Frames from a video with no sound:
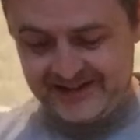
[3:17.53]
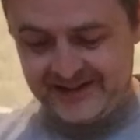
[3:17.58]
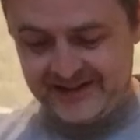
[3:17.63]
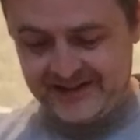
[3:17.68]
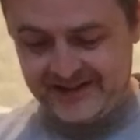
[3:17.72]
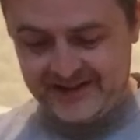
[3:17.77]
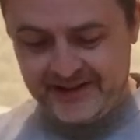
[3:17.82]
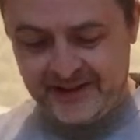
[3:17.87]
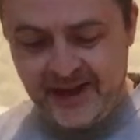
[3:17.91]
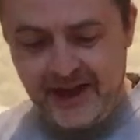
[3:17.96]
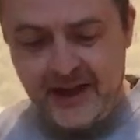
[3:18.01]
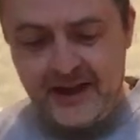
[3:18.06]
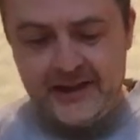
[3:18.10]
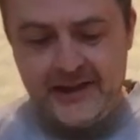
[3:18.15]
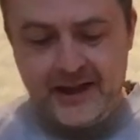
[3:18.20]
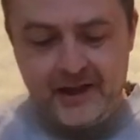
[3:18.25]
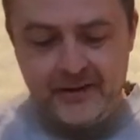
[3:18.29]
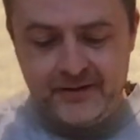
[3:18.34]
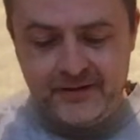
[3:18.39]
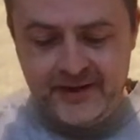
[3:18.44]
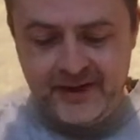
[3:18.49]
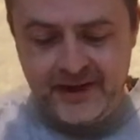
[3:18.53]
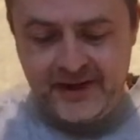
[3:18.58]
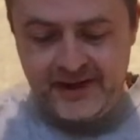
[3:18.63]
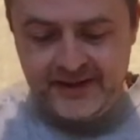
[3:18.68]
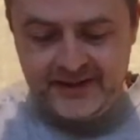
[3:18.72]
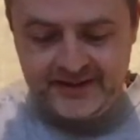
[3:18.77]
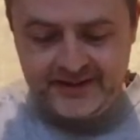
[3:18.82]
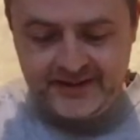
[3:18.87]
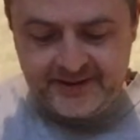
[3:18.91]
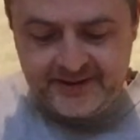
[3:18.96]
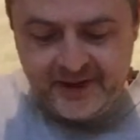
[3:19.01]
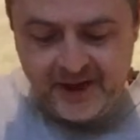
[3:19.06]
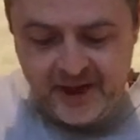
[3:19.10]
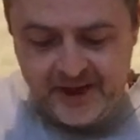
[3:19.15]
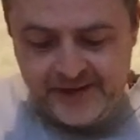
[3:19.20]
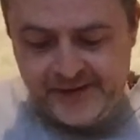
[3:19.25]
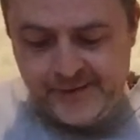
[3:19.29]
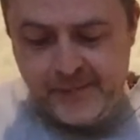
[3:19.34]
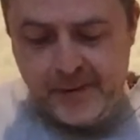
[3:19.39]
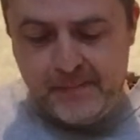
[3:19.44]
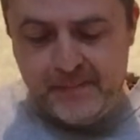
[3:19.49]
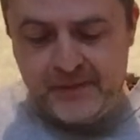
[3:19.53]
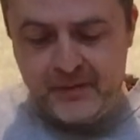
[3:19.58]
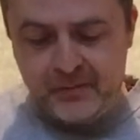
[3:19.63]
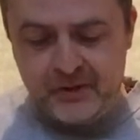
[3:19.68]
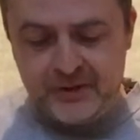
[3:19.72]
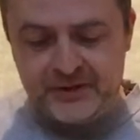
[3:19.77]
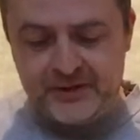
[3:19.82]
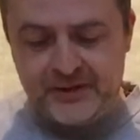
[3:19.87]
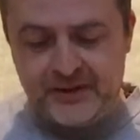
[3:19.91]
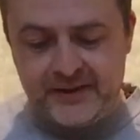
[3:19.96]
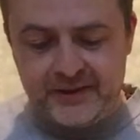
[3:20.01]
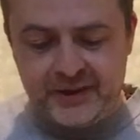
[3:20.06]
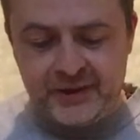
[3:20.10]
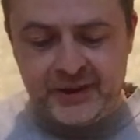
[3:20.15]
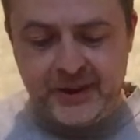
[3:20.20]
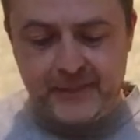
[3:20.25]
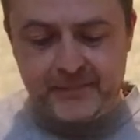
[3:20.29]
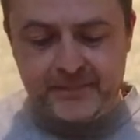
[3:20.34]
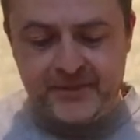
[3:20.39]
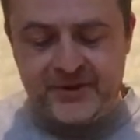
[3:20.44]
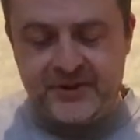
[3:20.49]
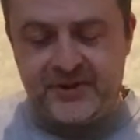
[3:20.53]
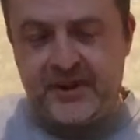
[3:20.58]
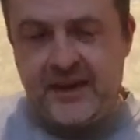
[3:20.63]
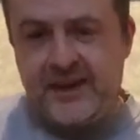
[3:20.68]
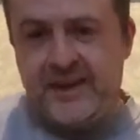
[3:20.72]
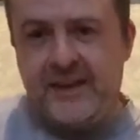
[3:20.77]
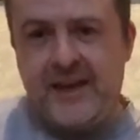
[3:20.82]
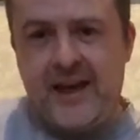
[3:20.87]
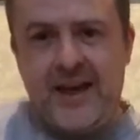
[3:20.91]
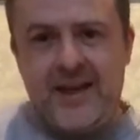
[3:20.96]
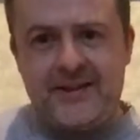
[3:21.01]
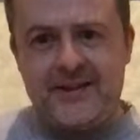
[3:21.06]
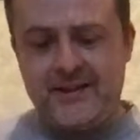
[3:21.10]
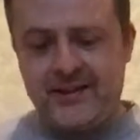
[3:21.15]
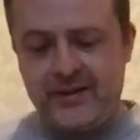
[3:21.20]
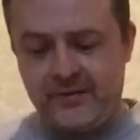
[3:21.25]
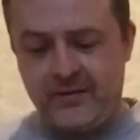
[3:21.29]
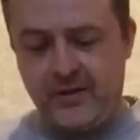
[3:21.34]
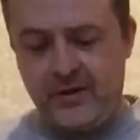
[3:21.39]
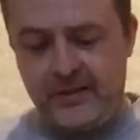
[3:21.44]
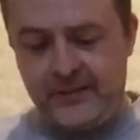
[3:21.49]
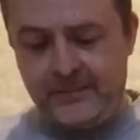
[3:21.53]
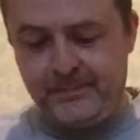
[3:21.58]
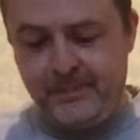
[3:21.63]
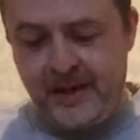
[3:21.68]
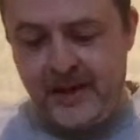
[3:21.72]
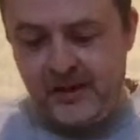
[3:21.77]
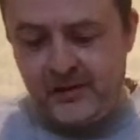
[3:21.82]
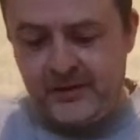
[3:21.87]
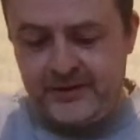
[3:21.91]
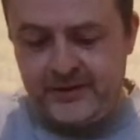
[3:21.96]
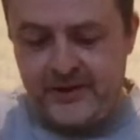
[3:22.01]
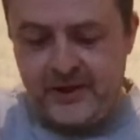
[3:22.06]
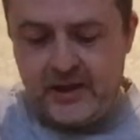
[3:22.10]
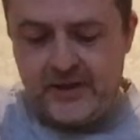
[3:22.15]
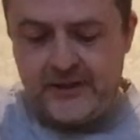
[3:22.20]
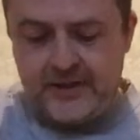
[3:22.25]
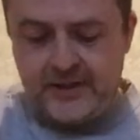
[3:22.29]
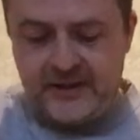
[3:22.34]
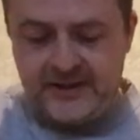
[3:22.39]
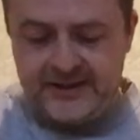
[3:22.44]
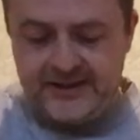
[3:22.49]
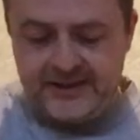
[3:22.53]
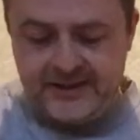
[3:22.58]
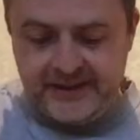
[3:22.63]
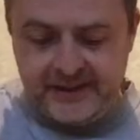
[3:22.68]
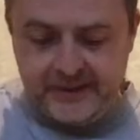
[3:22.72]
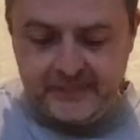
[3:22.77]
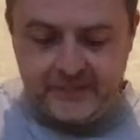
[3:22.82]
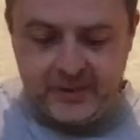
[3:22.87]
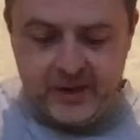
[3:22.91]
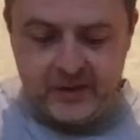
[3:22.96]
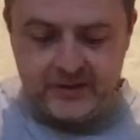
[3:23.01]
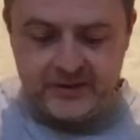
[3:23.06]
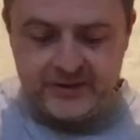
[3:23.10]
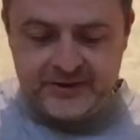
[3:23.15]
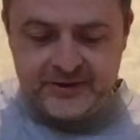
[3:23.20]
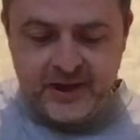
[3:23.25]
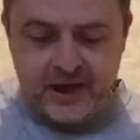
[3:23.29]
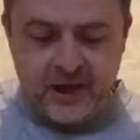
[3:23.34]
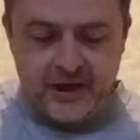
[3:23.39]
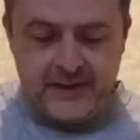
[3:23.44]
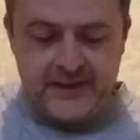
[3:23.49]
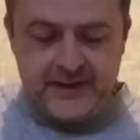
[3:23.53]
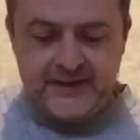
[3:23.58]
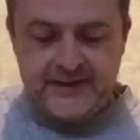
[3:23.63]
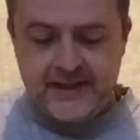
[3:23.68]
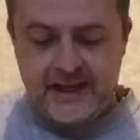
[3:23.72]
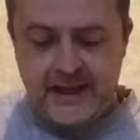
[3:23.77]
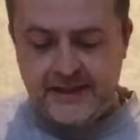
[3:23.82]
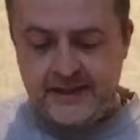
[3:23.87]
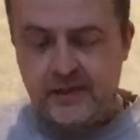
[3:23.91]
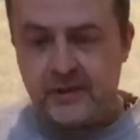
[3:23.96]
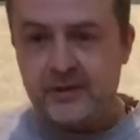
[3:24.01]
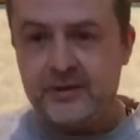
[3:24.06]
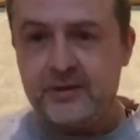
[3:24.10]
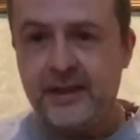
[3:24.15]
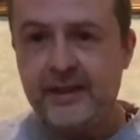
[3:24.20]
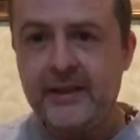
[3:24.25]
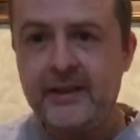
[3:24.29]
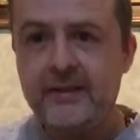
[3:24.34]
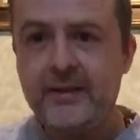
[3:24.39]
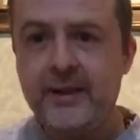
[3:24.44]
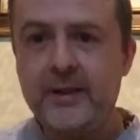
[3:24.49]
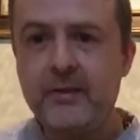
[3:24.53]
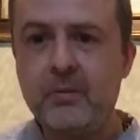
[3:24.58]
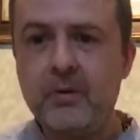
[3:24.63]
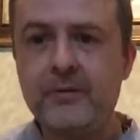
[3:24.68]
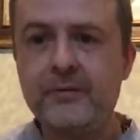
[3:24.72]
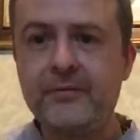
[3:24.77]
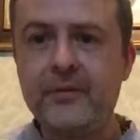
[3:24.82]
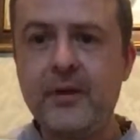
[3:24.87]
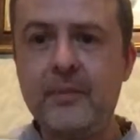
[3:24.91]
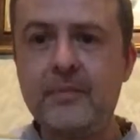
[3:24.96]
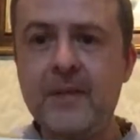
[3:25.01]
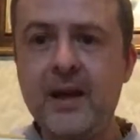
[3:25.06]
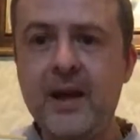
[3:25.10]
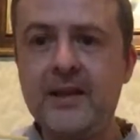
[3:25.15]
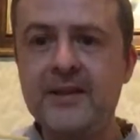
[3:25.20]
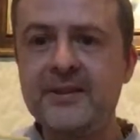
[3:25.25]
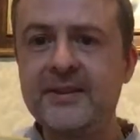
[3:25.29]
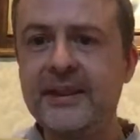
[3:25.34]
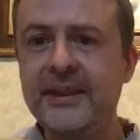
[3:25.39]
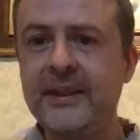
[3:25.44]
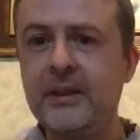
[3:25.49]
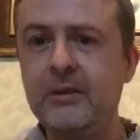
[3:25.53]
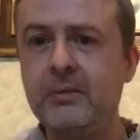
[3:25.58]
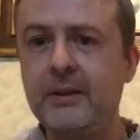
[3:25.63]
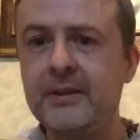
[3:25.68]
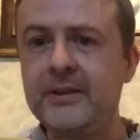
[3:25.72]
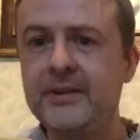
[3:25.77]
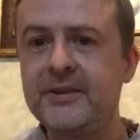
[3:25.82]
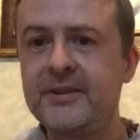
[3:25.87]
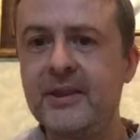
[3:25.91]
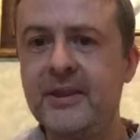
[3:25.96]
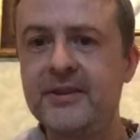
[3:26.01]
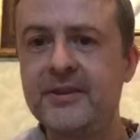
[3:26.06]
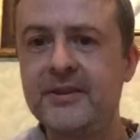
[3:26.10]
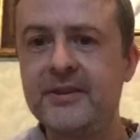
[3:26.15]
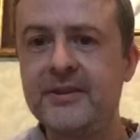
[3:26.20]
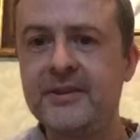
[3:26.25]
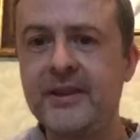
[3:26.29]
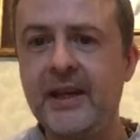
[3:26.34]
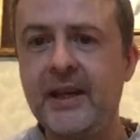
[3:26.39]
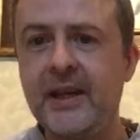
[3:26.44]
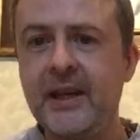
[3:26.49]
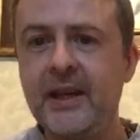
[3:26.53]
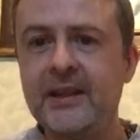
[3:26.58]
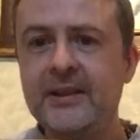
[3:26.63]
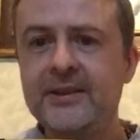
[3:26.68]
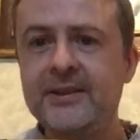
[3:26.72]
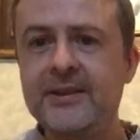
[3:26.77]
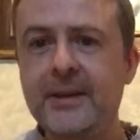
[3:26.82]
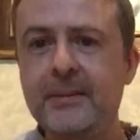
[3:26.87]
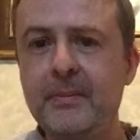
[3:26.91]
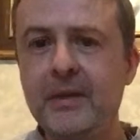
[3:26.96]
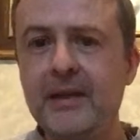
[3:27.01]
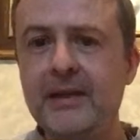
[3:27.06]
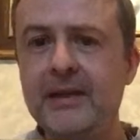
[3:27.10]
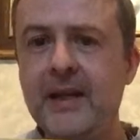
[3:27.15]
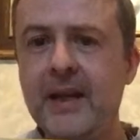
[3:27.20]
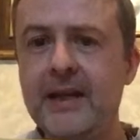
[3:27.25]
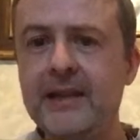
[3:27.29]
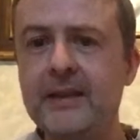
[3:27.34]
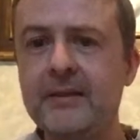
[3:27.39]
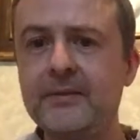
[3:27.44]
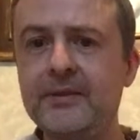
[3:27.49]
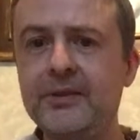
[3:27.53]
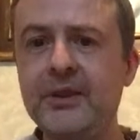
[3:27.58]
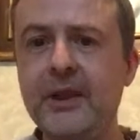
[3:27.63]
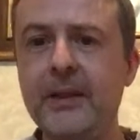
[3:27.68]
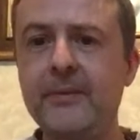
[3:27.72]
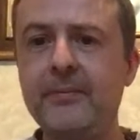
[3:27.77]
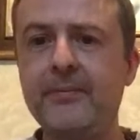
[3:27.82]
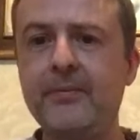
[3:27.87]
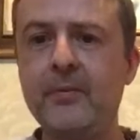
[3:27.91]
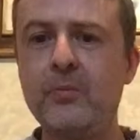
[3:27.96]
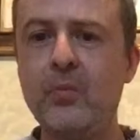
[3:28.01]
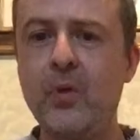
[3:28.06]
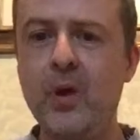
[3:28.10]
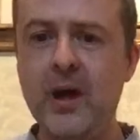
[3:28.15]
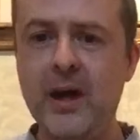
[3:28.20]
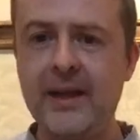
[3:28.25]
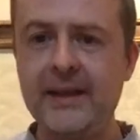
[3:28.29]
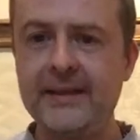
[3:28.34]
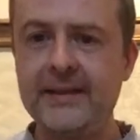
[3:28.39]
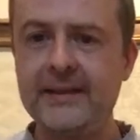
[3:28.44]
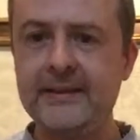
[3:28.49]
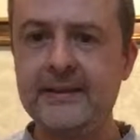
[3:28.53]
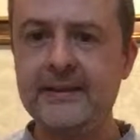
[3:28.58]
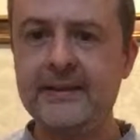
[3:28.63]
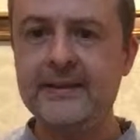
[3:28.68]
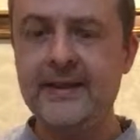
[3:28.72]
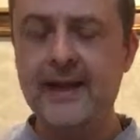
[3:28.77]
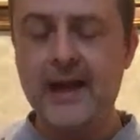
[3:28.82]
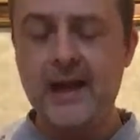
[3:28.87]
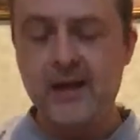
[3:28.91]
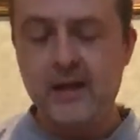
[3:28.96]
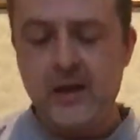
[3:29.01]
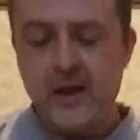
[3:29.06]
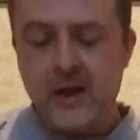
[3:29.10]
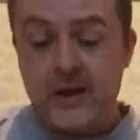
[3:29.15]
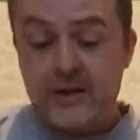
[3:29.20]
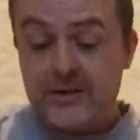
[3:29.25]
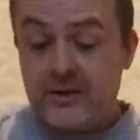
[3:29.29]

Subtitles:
Let's see. Now this, you remember the ones of the ships in the asteroid belt, the listening posts? This kind of looks like another one from that sequence, doesn't it? Similar kind of ship from what I can tell.